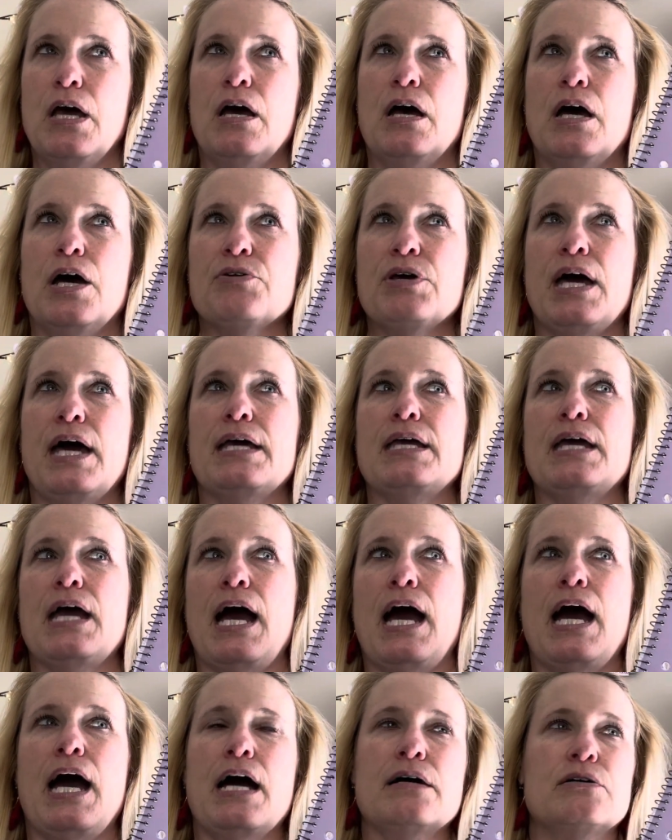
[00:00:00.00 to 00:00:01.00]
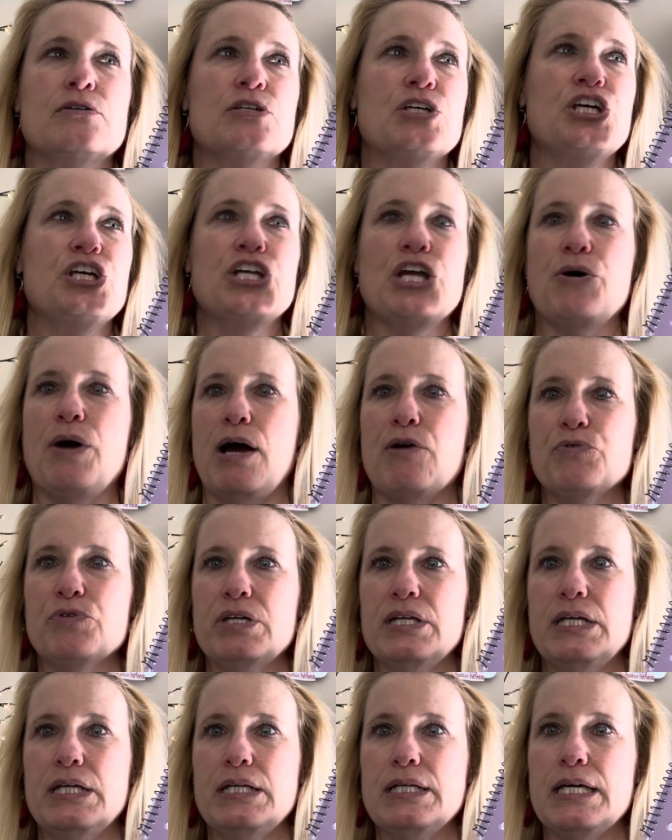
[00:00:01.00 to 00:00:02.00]
okay, I really
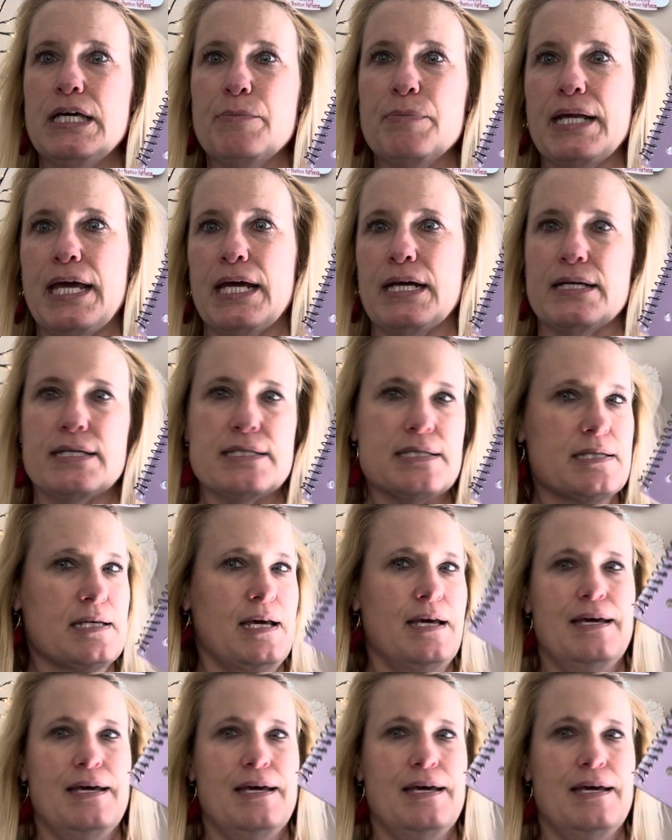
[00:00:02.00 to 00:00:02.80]
need to get bananas.